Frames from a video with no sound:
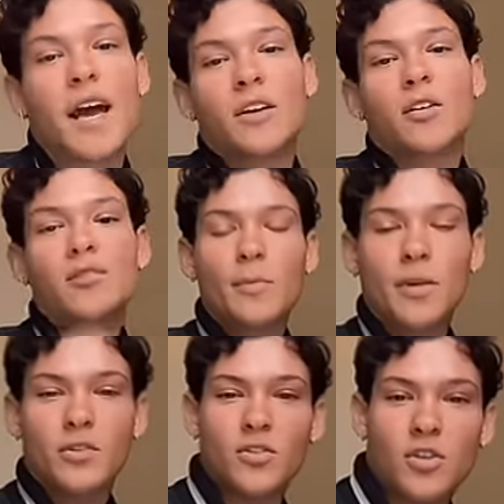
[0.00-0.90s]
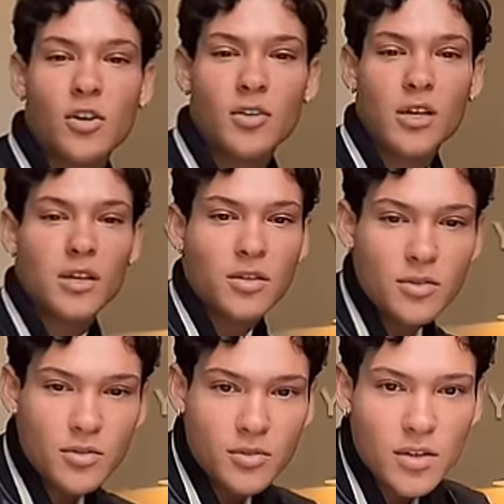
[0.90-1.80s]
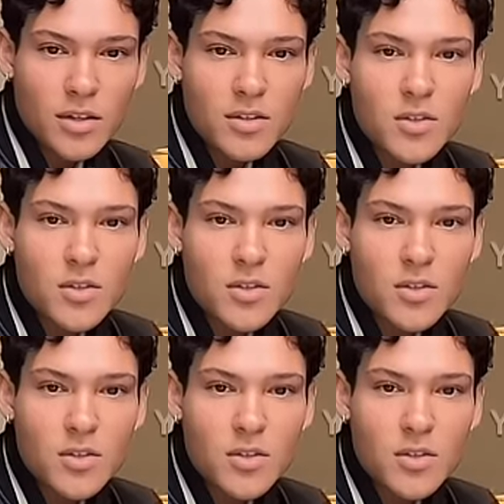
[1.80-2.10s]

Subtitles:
Yeah, and also about the show that you,